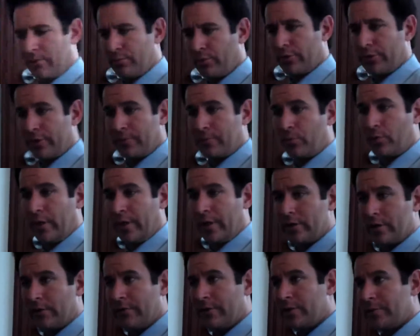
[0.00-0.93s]
up with the
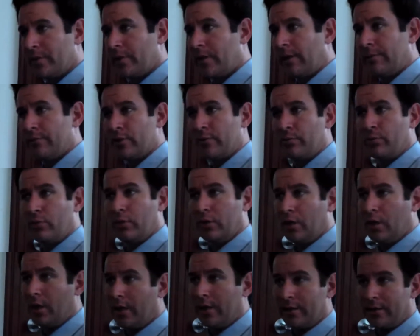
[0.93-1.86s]
bridge, if this becomes a
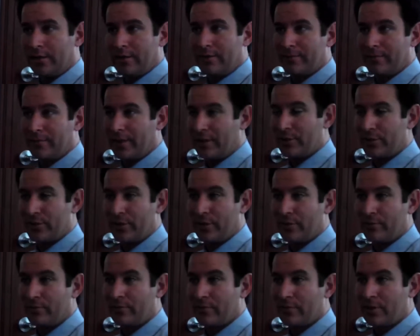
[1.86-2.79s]
prolonged
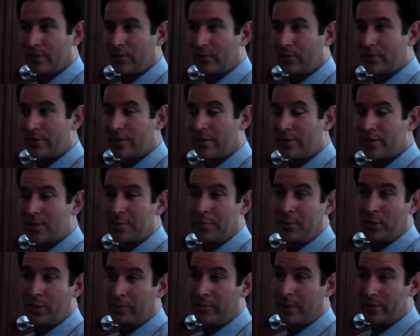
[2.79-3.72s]
issue, we'll see
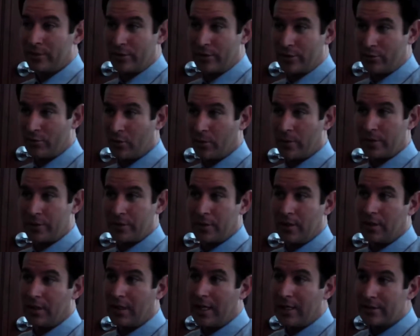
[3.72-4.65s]
similar measures to what we
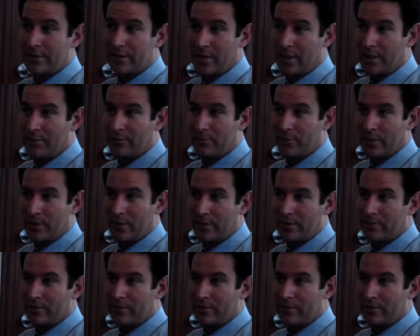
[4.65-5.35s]
saw last time with